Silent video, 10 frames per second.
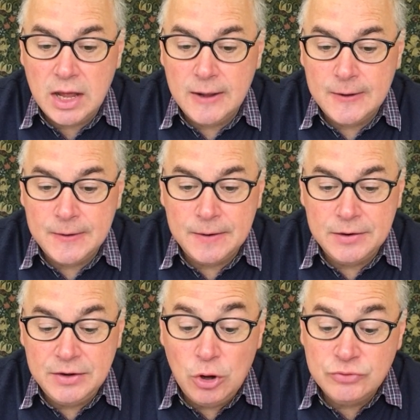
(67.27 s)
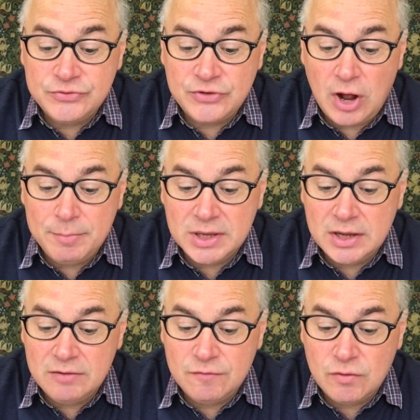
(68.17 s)
Uh, no stopping
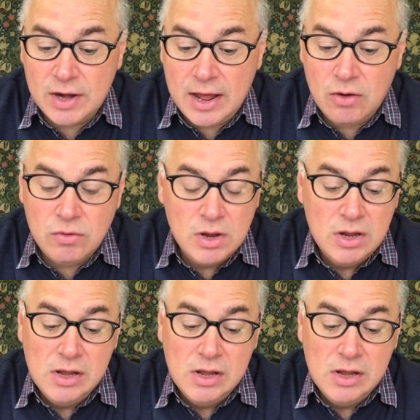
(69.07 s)
it for now.